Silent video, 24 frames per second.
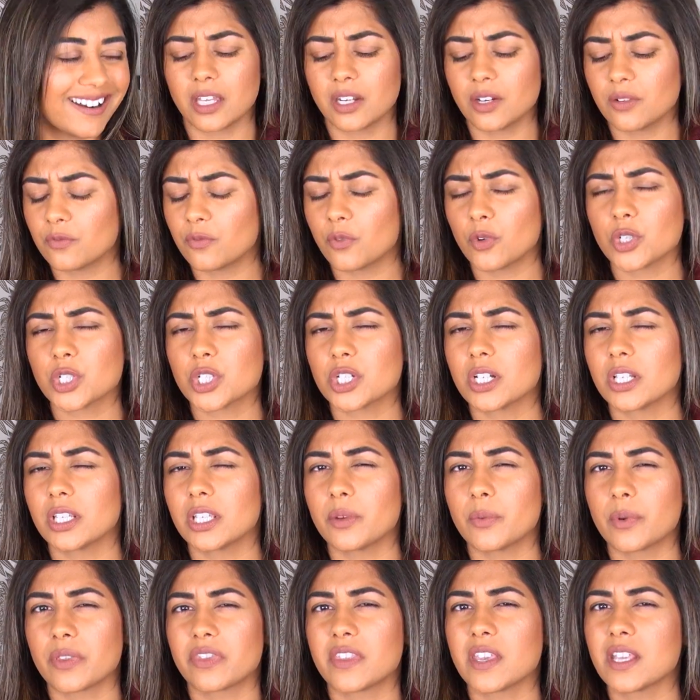And unfortunately
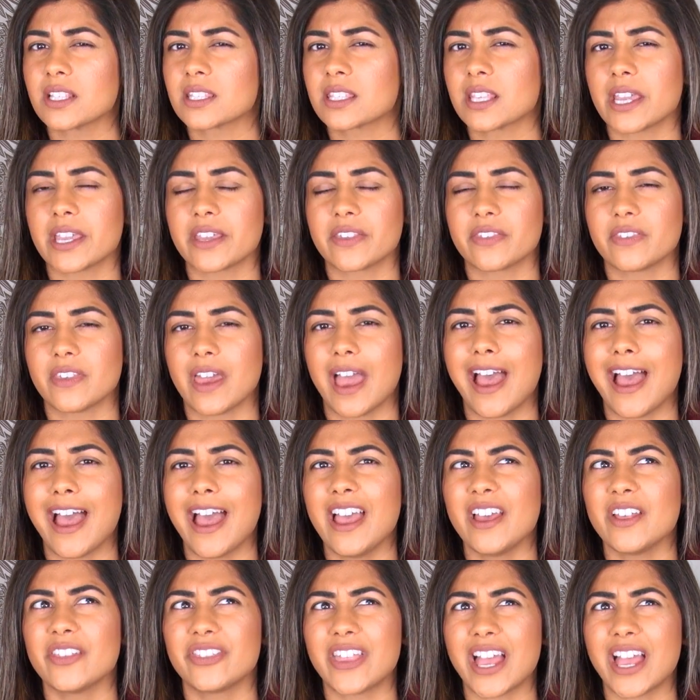with things like that,